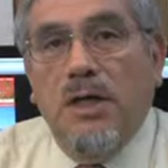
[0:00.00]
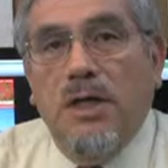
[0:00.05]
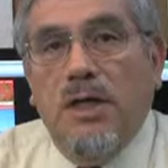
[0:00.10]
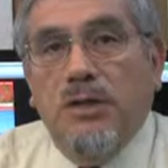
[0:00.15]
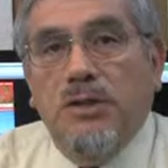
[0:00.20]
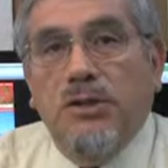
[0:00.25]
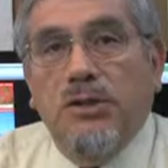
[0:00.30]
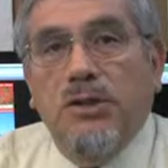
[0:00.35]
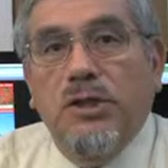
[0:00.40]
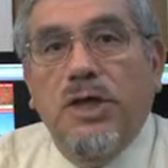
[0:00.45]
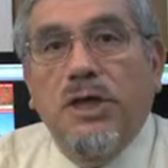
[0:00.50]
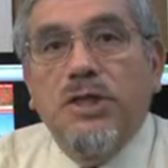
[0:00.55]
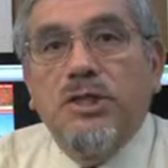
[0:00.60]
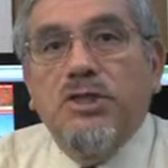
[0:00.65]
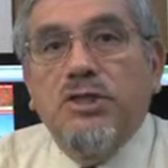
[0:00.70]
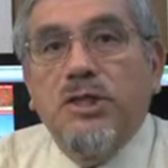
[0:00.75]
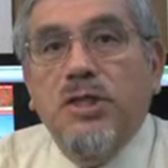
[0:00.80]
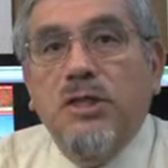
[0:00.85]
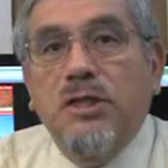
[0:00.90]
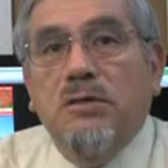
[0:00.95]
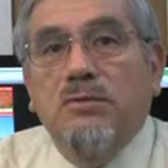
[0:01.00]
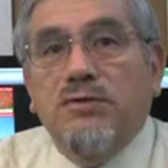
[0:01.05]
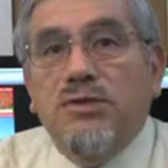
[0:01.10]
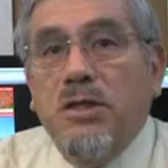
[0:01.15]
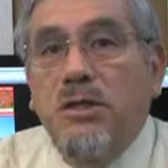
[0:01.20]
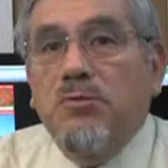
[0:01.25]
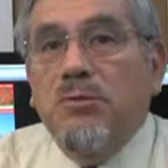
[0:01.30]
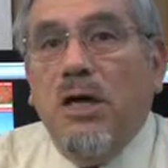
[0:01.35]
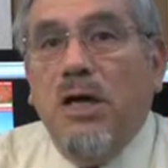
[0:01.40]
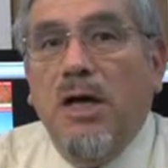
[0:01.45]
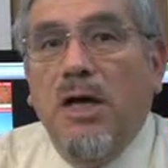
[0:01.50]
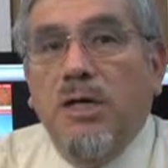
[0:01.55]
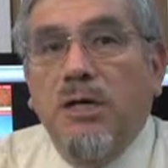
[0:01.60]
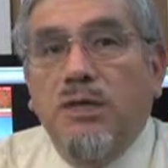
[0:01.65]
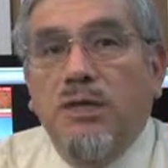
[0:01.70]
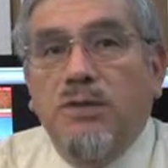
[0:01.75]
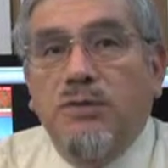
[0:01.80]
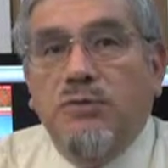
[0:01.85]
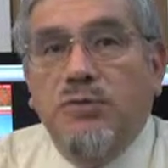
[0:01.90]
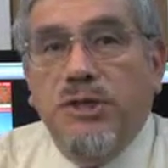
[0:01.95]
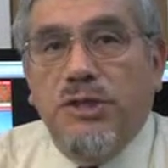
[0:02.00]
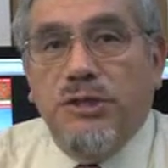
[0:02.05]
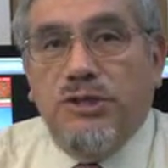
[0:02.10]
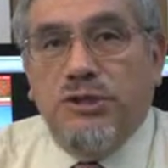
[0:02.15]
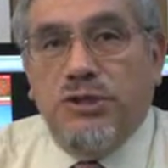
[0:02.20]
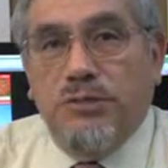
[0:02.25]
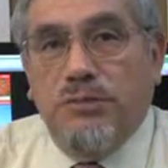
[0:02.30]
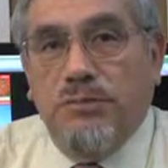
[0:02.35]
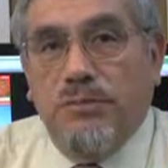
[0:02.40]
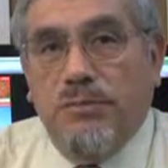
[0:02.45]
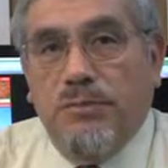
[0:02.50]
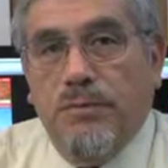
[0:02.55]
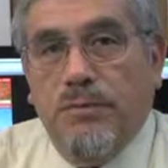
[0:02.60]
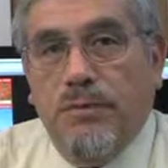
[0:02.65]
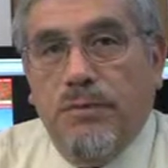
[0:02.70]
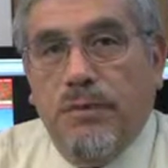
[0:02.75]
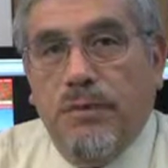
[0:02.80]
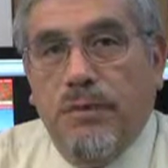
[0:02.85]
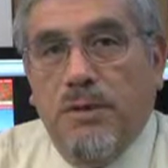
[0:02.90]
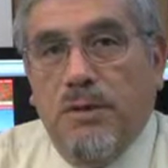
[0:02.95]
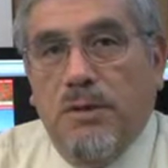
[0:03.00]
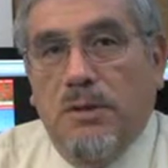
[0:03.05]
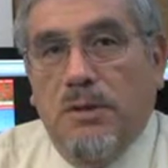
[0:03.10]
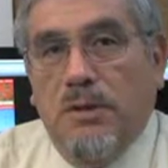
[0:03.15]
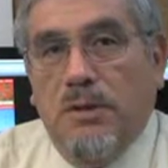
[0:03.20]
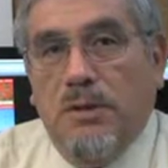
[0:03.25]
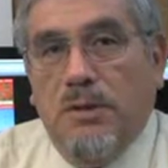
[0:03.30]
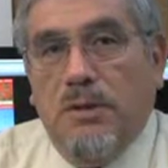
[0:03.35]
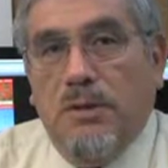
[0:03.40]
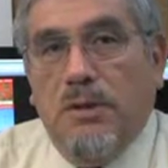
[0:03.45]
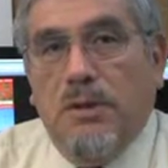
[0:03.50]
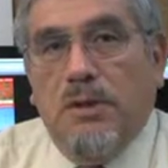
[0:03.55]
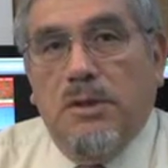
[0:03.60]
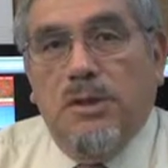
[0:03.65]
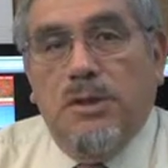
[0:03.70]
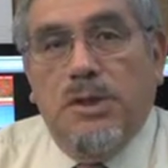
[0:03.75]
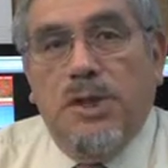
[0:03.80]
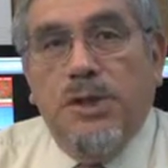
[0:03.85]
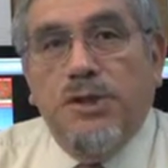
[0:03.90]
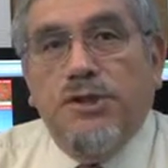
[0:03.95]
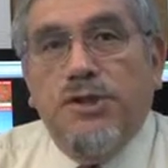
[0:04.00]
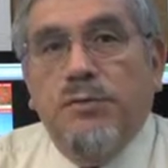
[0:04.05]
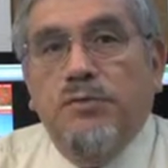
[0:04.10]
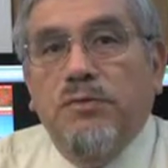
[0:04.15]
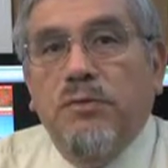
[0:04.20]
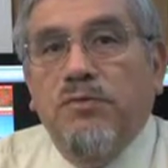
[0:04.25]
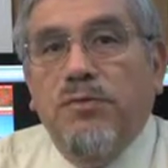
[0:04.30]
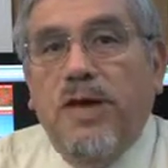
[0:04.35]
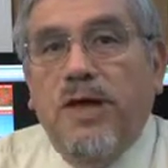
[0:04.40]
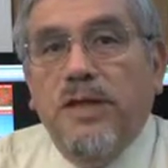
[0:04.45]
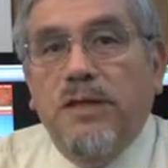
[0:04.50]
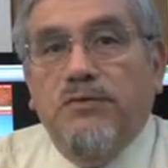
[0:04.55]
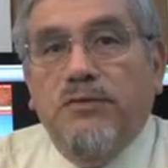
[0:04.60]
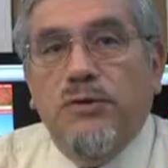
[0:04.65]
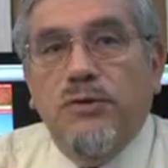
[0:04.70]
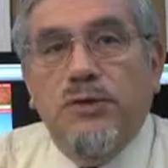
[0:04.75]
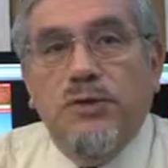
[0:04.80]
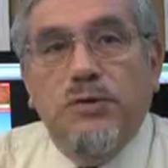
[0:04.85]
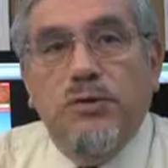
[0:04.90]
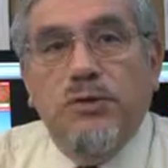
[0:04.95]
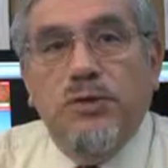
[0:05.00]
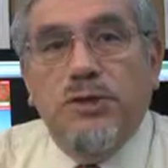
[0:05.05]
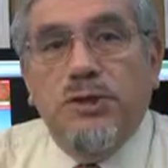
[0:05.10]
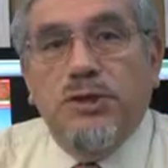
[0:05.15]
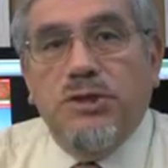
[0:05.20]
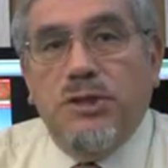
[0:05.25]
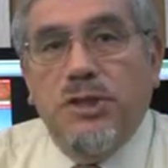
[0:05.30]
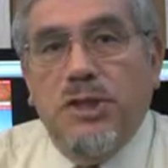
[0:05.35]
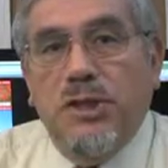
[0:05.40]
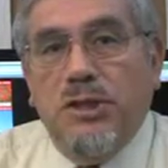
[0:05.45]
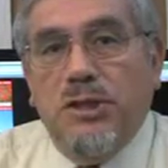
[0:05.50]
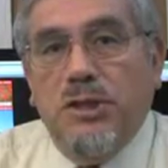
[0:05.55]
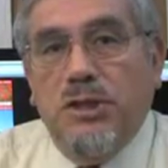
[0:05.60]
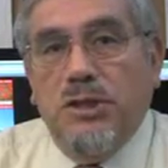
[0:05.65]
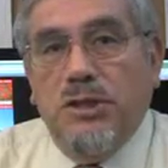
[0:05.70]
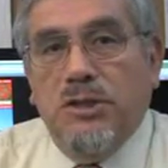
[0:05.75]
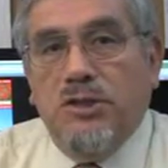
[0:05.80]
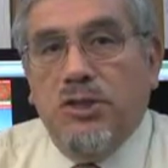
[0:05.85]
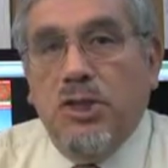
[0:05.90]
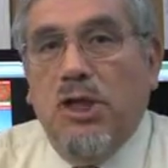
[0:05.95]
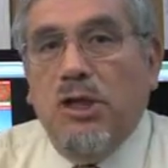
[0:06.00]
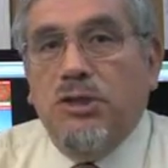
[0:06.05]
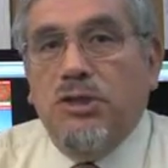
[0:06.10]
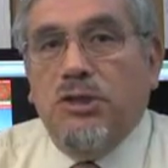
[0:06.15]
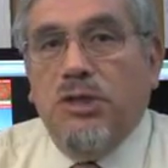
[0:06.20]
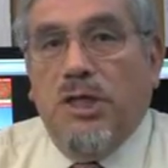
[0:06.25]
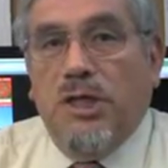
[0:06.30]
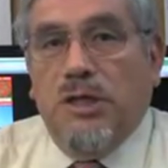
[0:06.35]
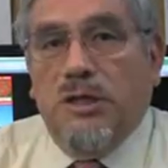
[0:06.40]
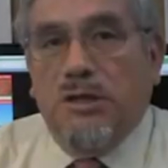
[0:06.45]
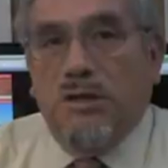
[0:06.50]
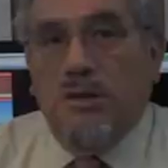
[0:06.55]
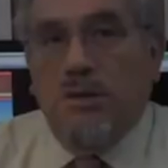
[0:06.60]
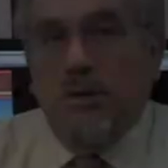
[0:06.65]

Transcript: until a sink of some kind is reached. Nature provides for two distinct salt sinks: